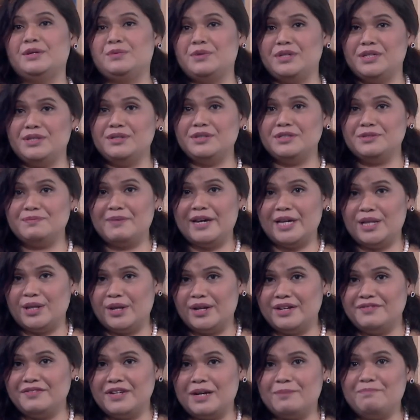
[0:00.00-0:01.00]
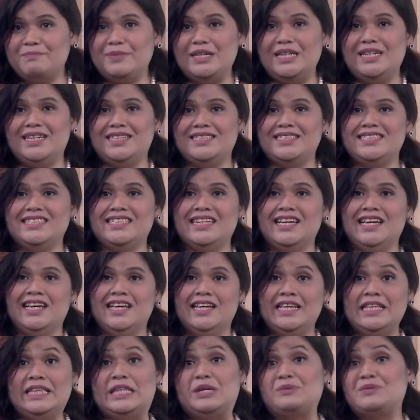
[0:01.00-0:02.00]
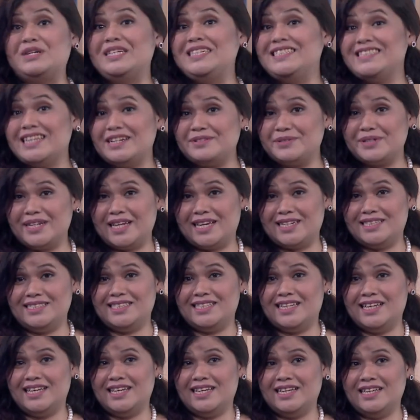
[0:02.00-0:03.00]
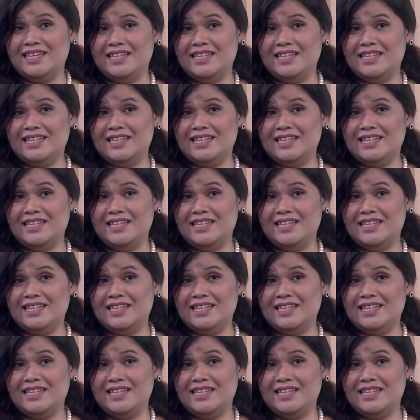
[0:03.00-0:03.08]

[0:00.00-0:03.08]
They were used by a lot of companies. They were decentralized.